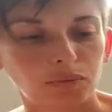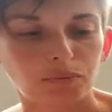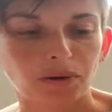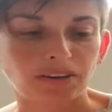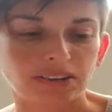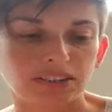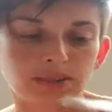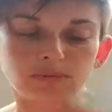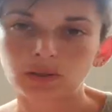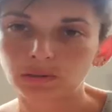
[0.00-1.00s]

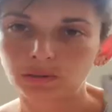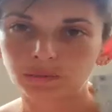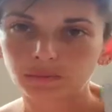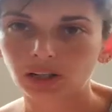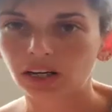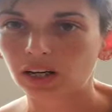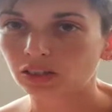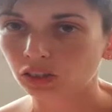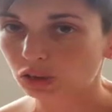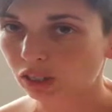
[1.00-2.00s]
Paracetamol,
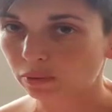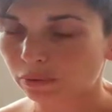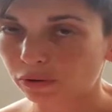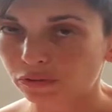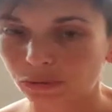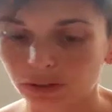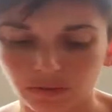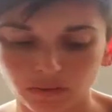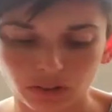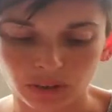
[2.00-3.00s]
don't use ibuprofen when
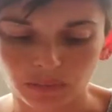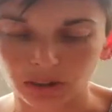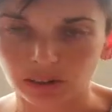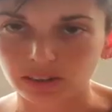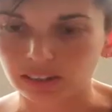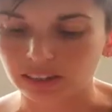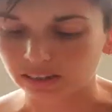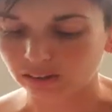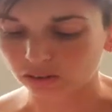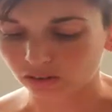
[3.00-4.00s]
I'm running because
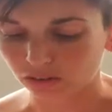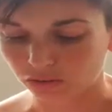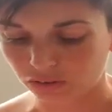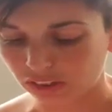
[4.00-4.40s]
it's not good for your